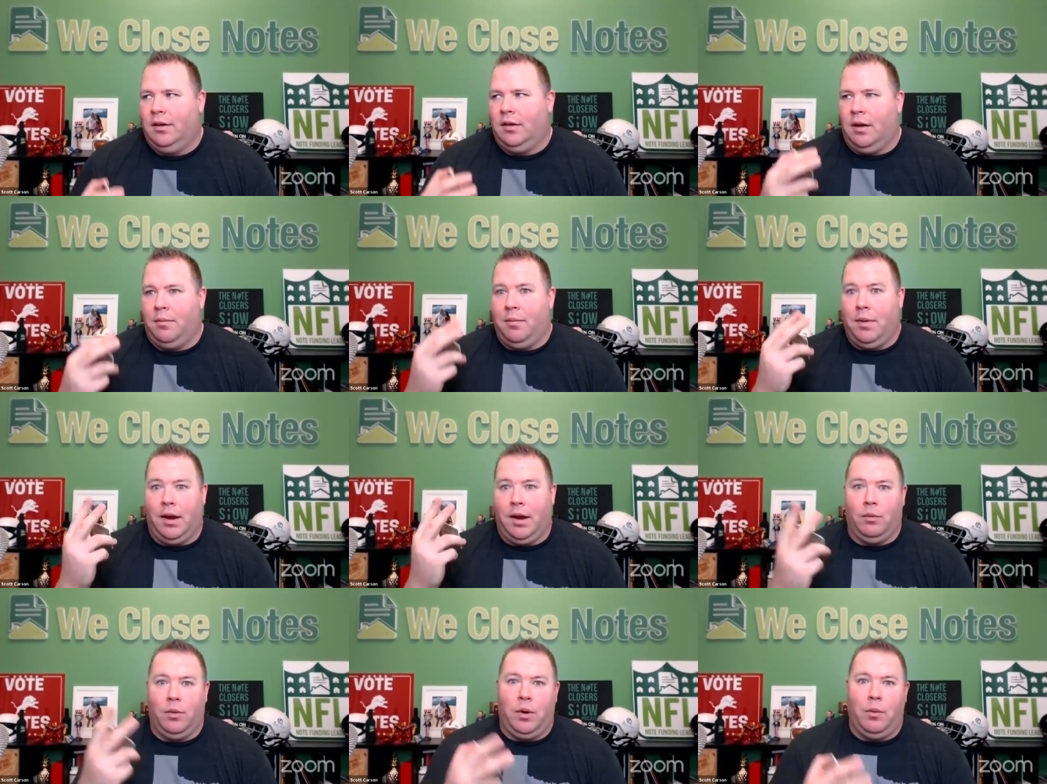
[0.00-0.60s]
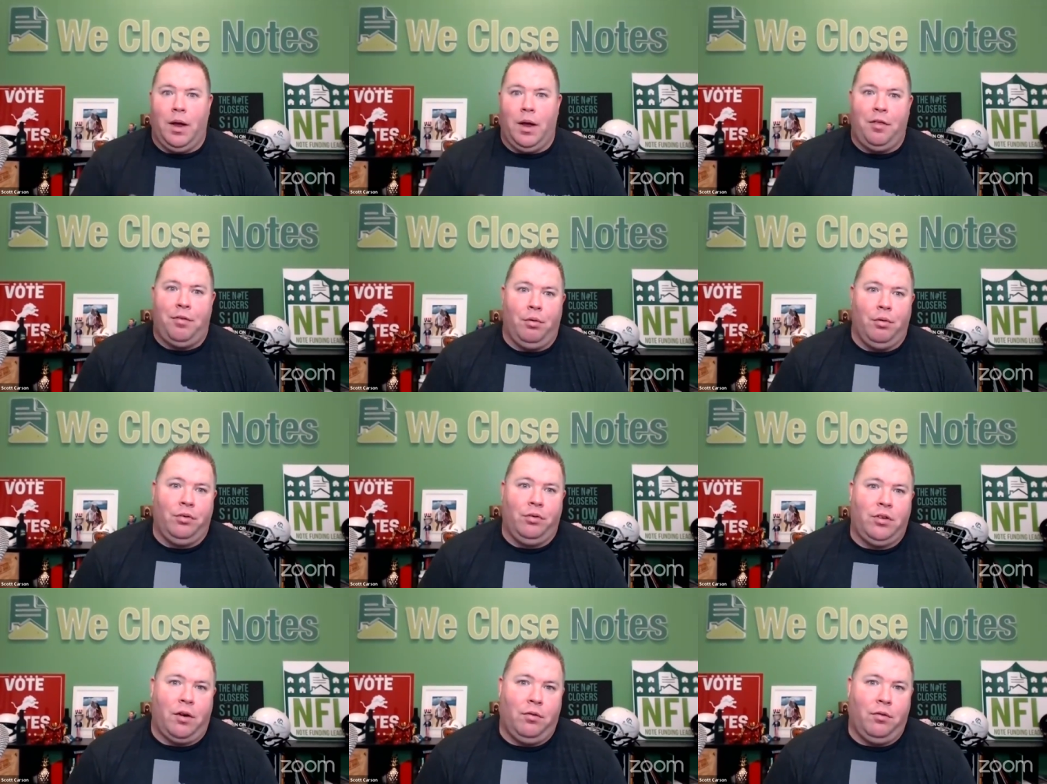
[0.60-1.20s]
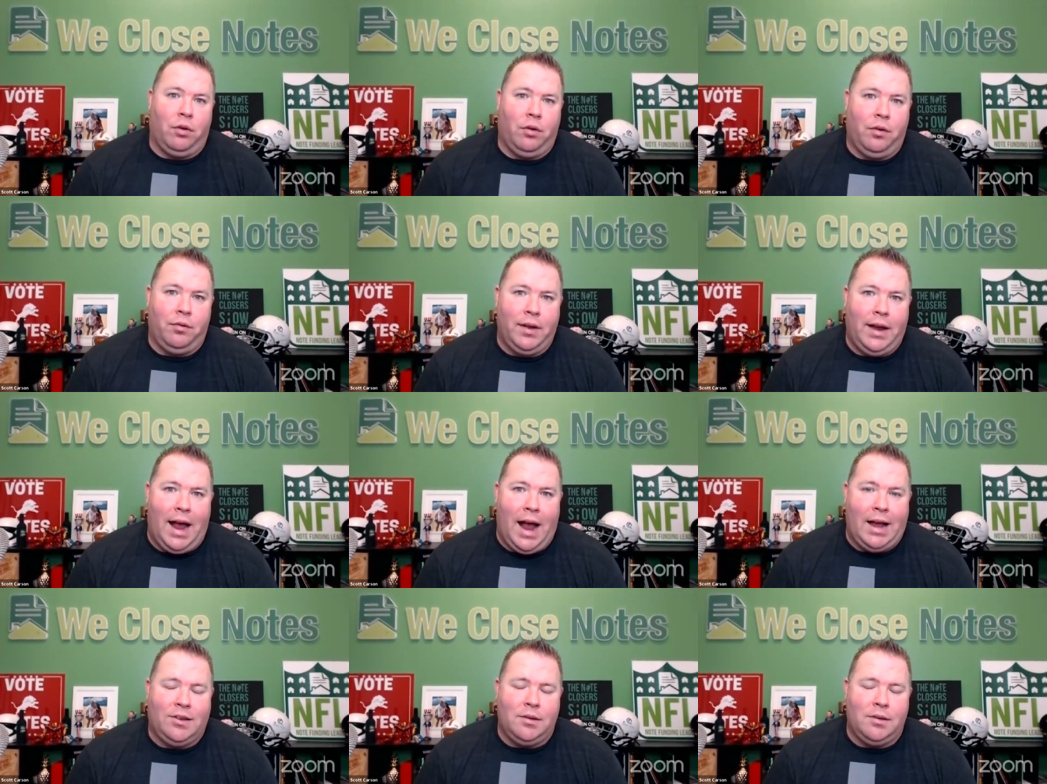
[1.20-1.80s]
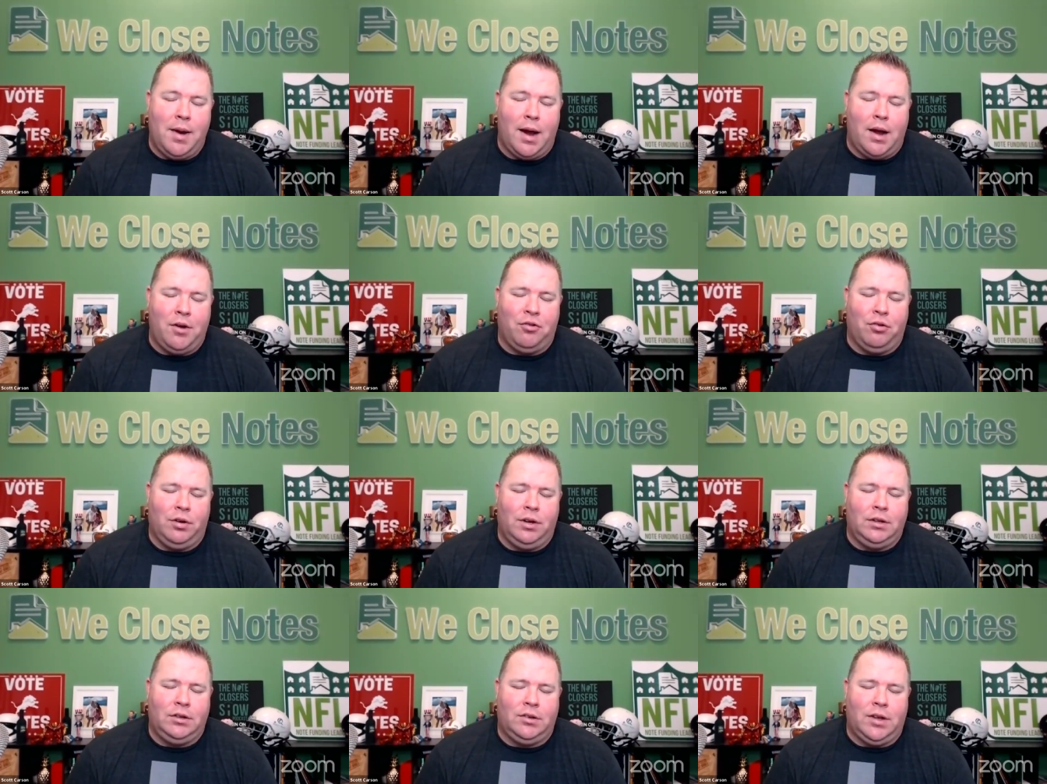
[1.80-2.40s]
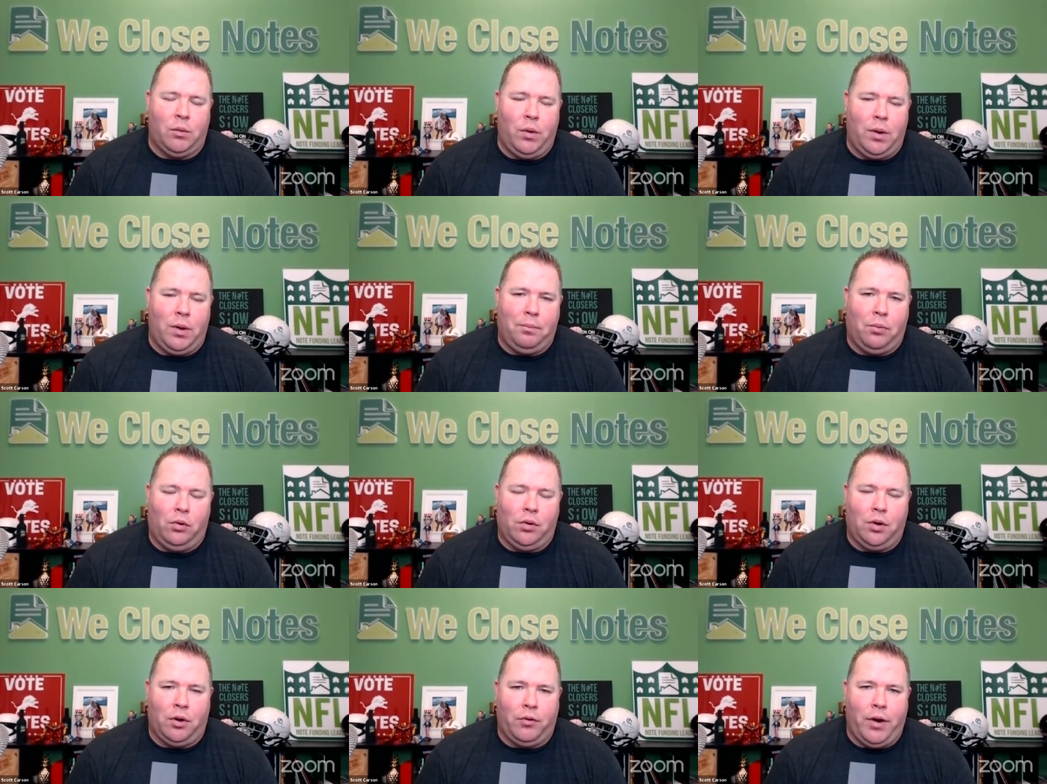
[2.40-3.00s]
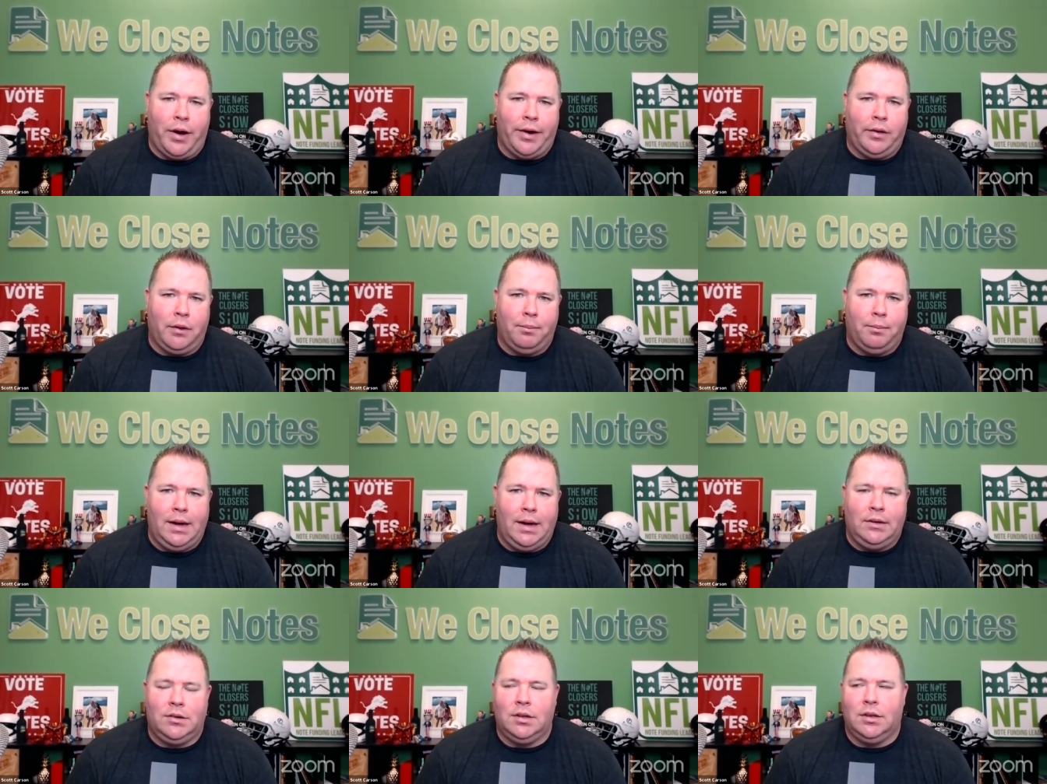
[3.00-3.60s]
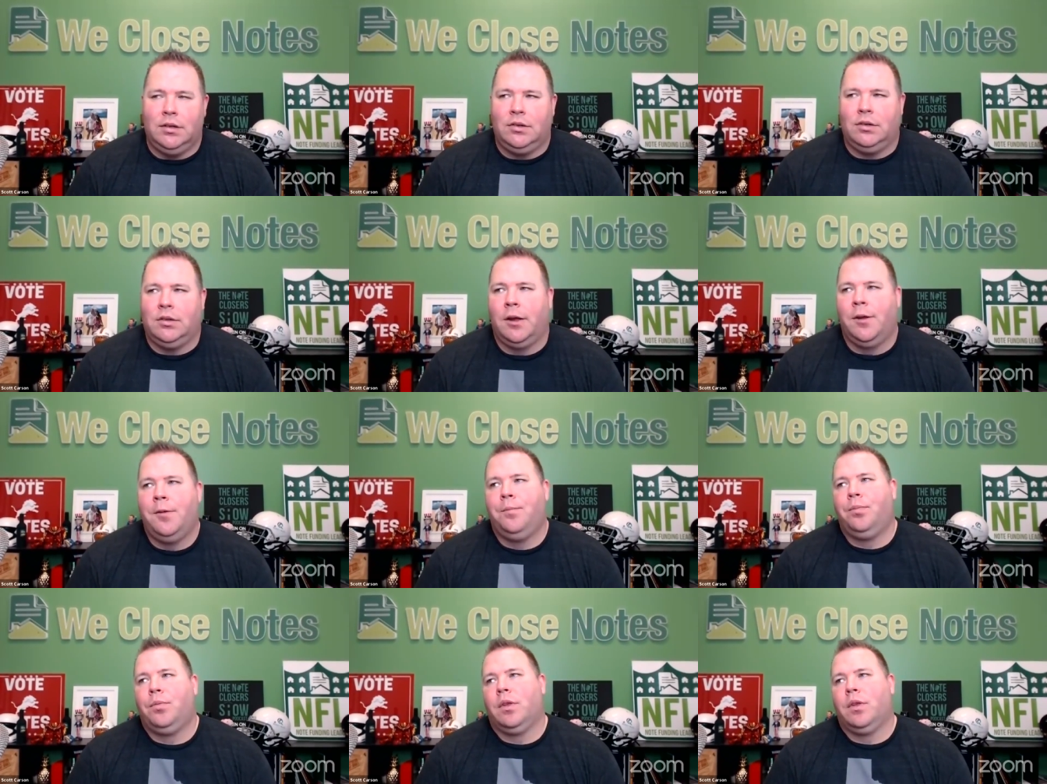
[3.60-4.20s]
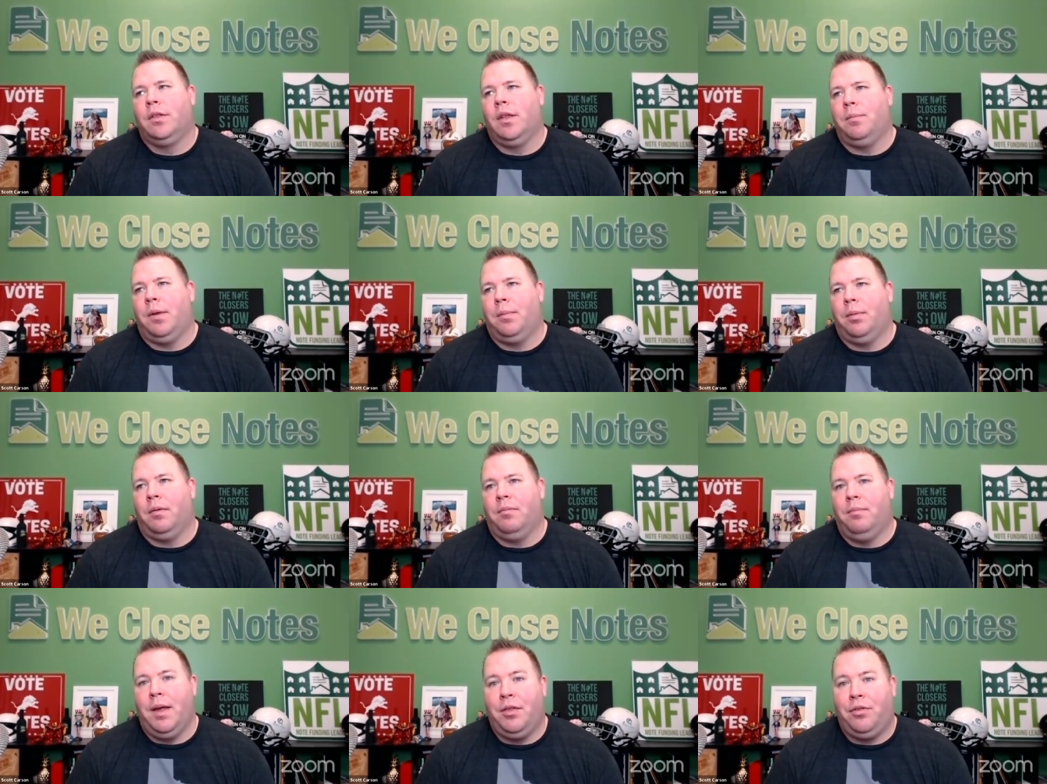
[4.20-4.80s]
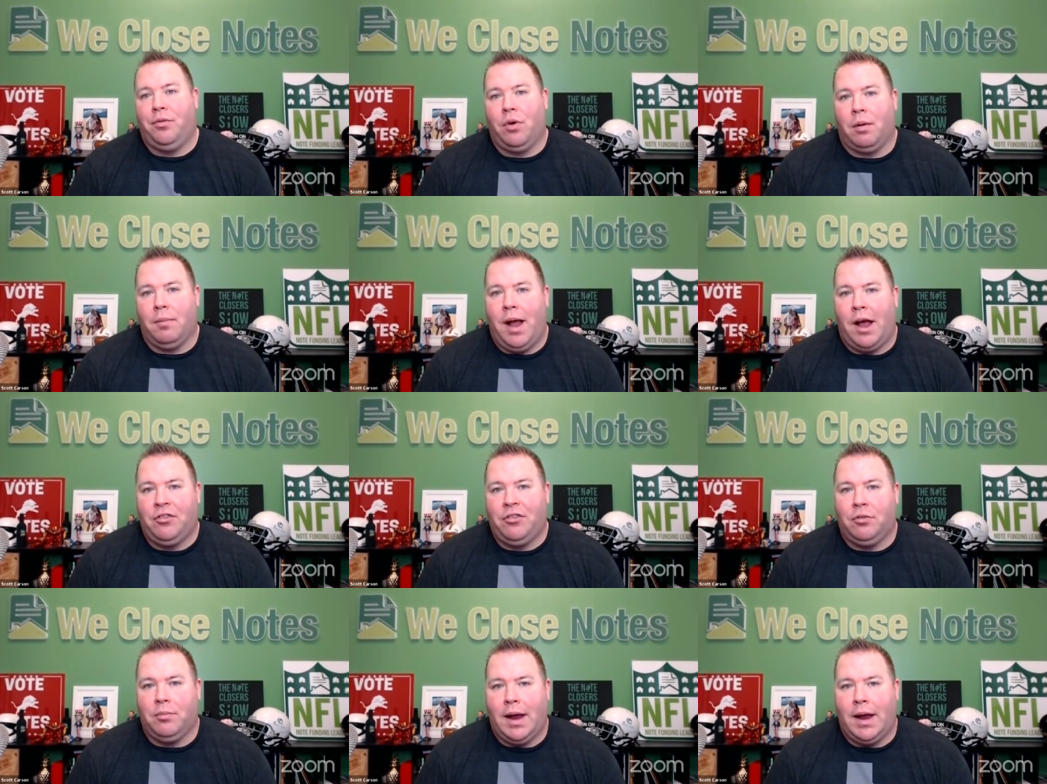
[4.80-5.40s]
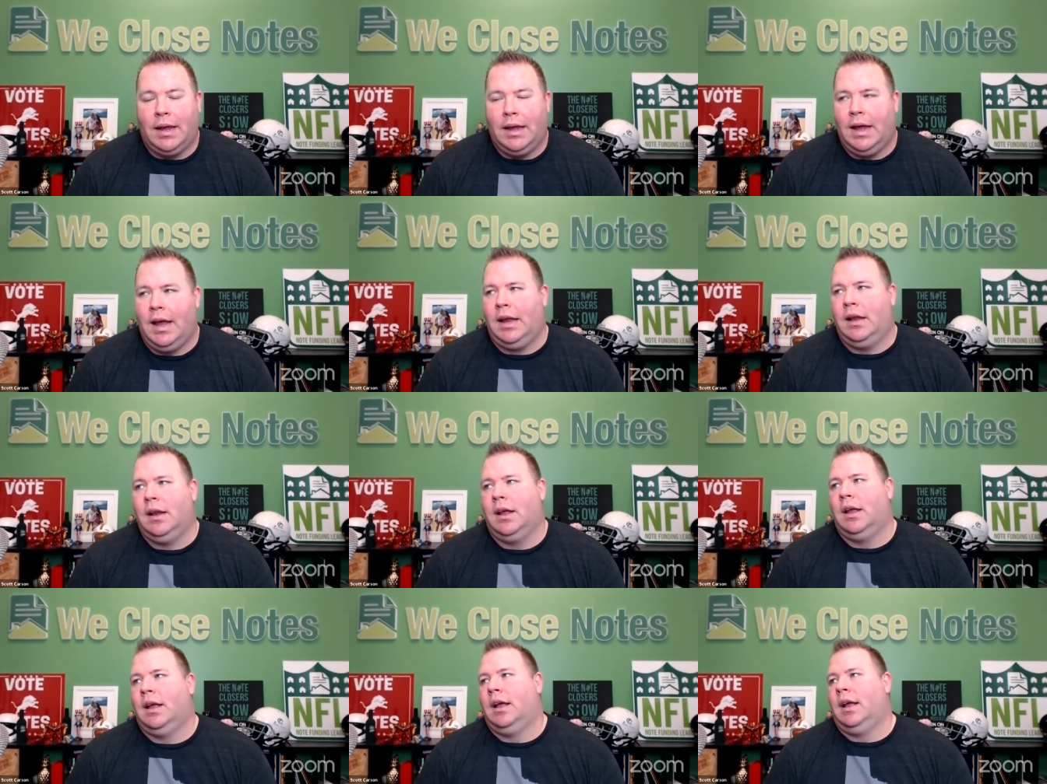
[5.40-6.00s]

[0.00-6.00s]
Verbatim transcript: I mean, we went through several of the asset manager lists that we pull on a regular basis that people have been through our mastermind get,